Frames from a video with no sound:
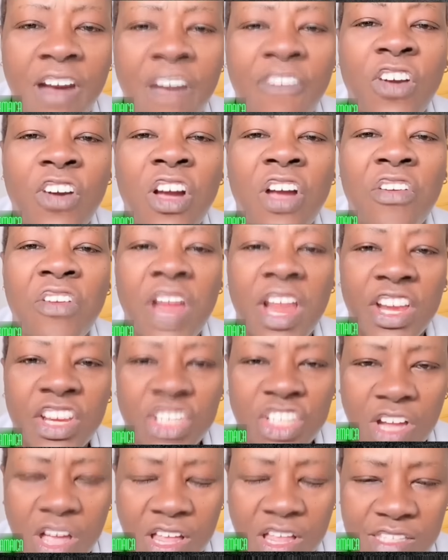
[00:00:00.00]
of
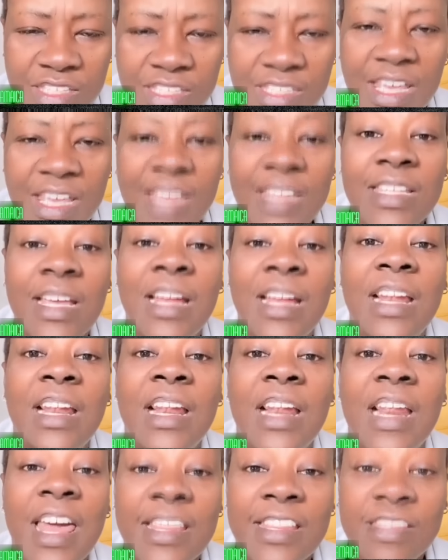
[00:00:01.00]
Corrections get a
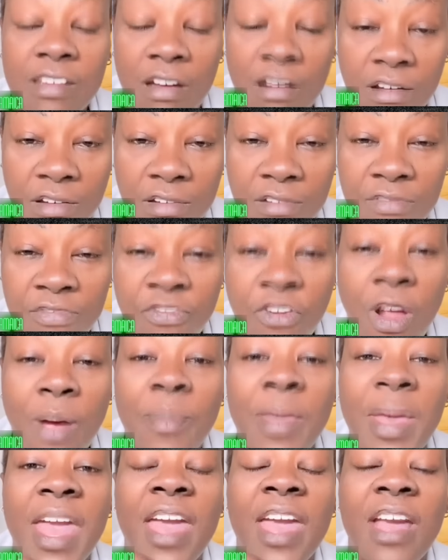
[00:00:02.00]
letter
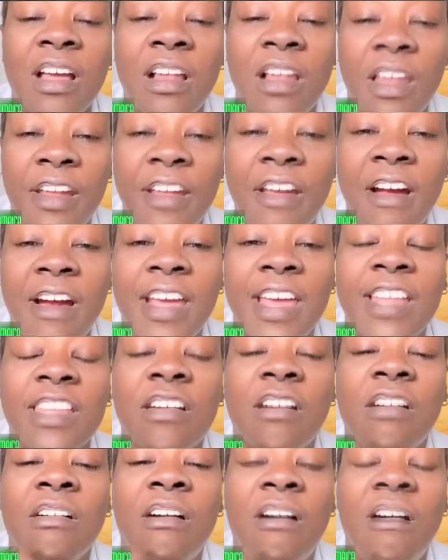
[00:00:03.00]
from England or get a
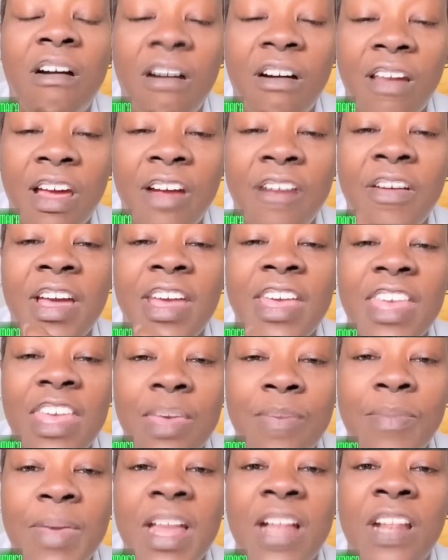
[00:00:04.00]
call or an
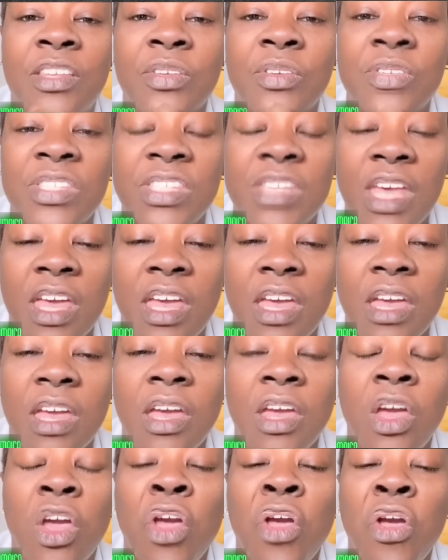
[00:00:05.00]
email to say,
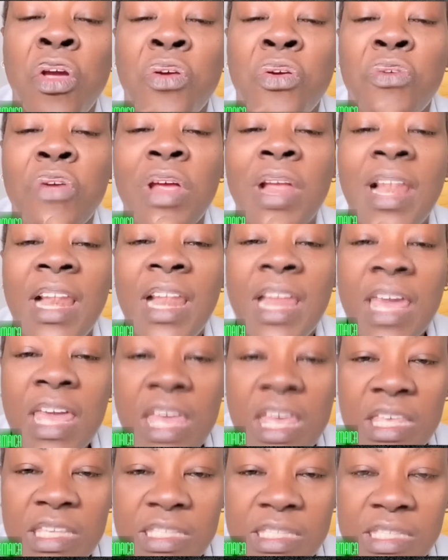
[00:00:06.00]

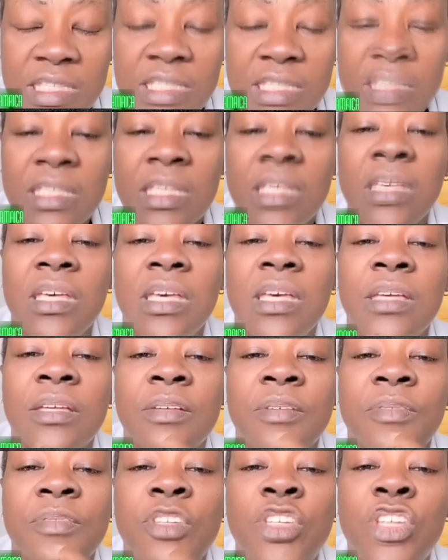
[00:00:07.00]
release
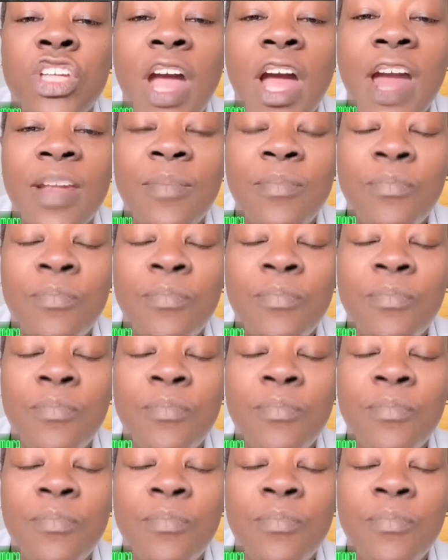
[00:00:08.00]
John